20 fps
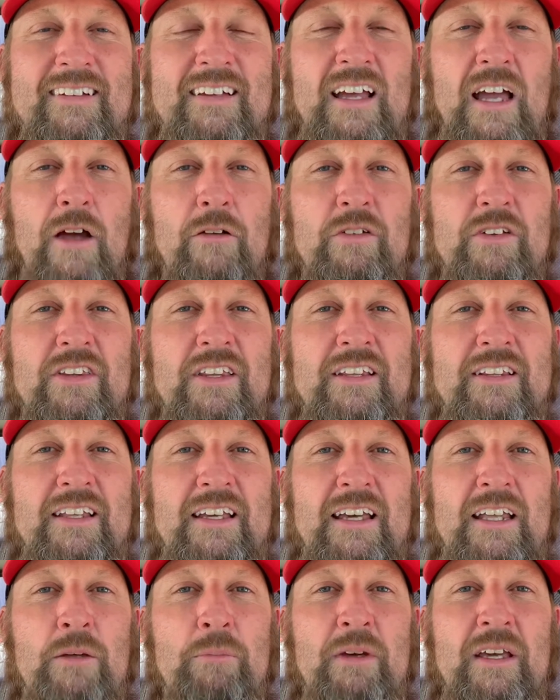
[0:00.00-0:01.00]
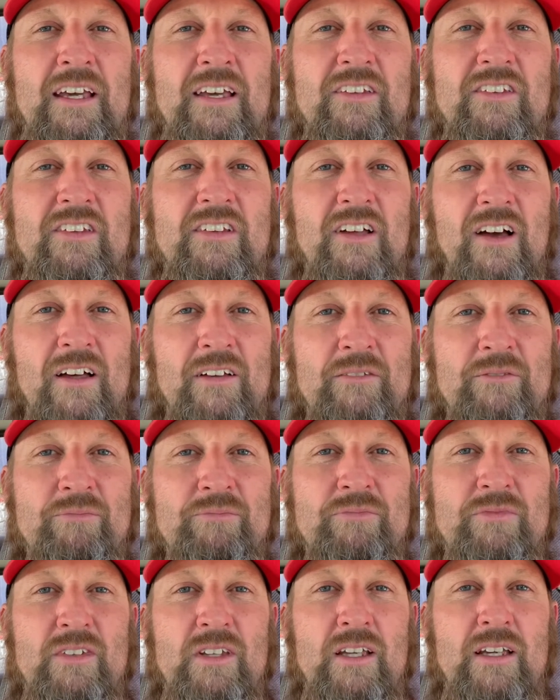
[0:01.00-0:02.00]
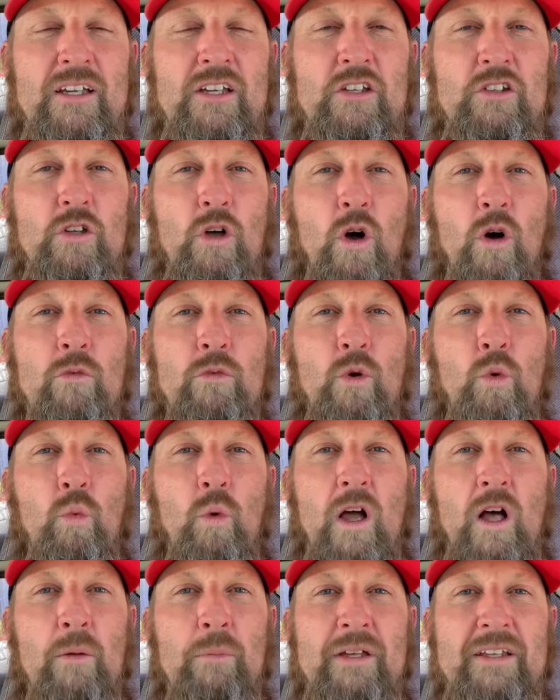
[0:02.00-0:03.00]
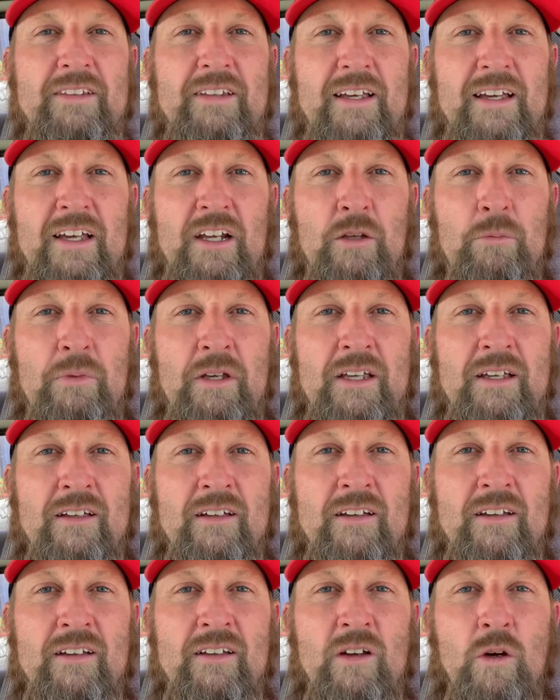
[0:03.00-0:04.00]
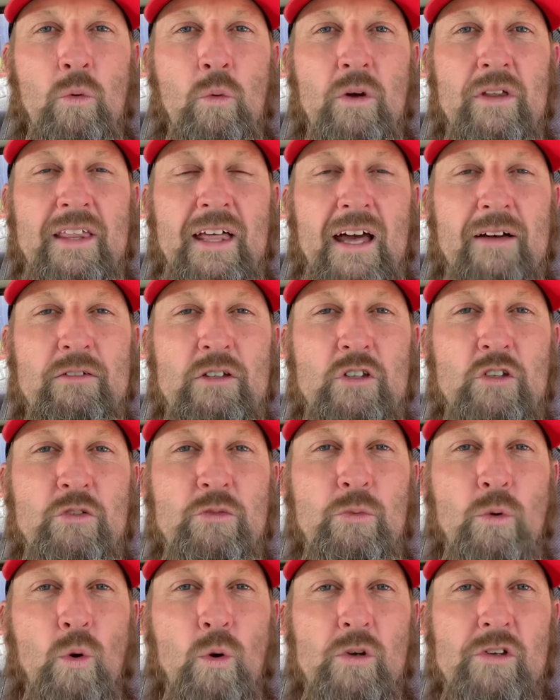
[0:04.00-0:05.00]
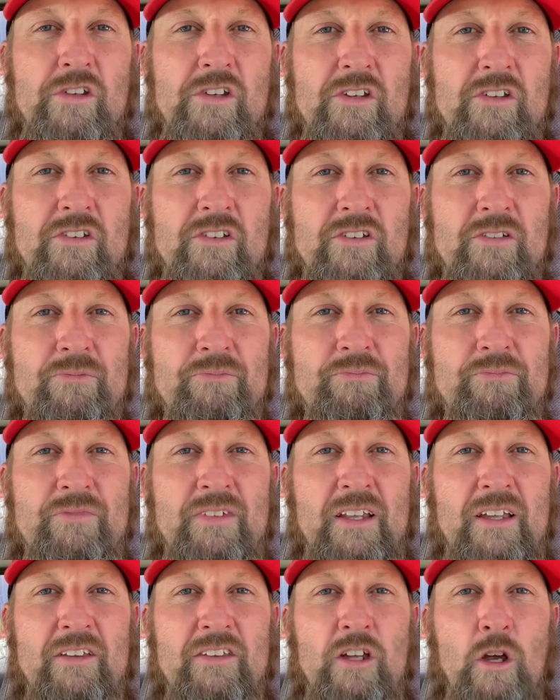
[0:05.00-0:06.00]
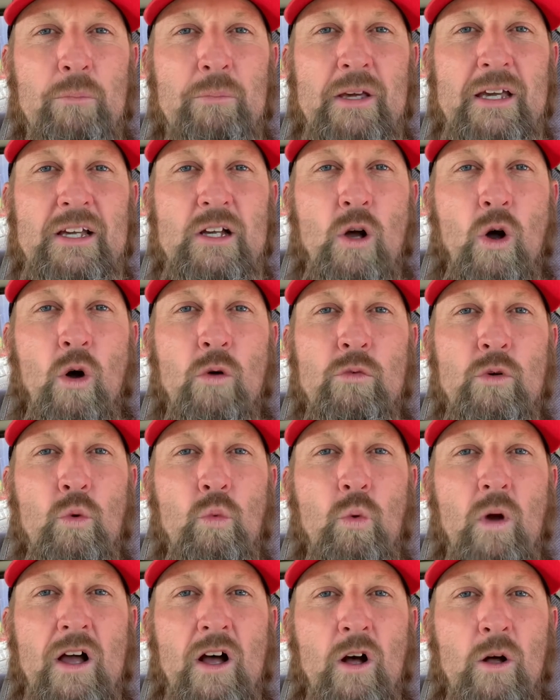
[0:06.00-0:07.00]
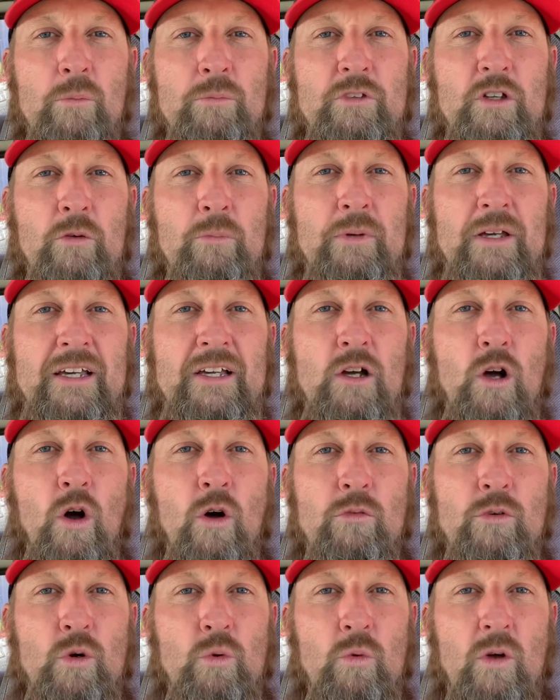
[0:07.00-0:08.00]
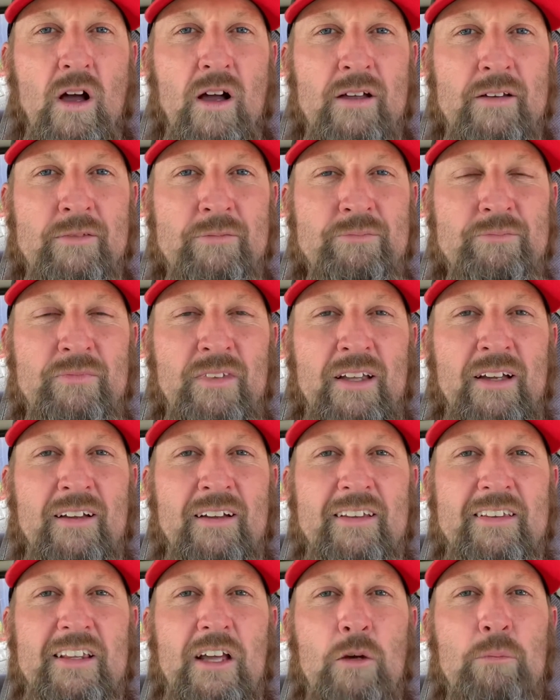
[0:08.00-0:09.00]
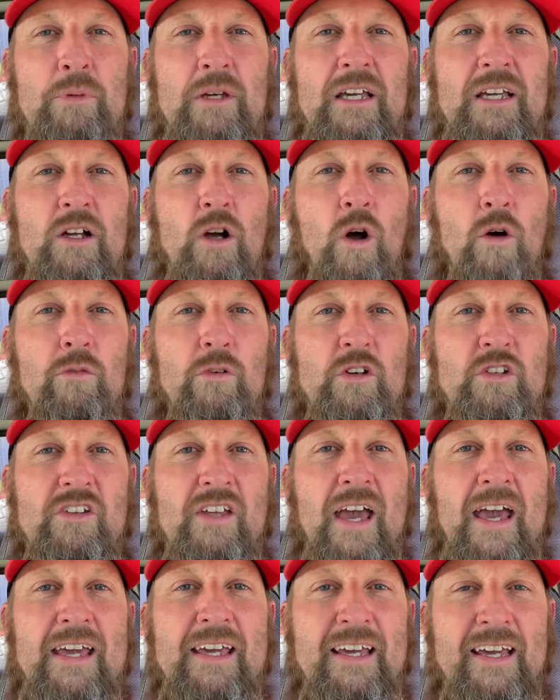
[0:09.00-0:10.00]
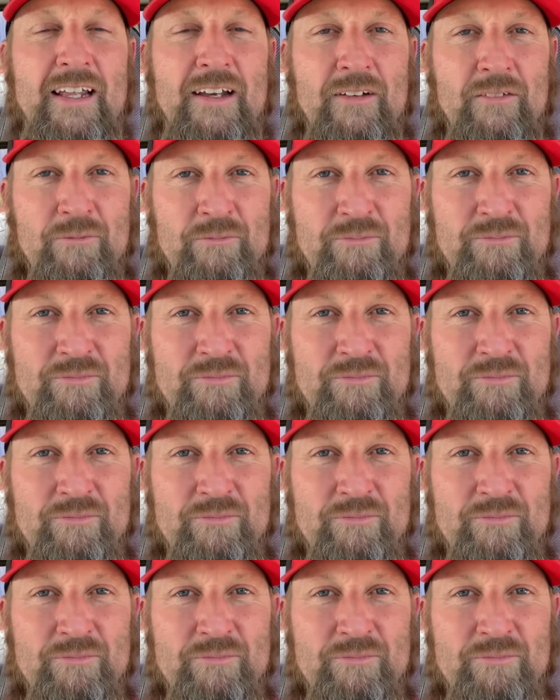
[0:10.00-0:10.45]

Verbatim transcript: everything the enemy has done. He's overwhelming the enemy with heaven's forces. They're being overwhelmed. They're being overrun. They're being overtaken.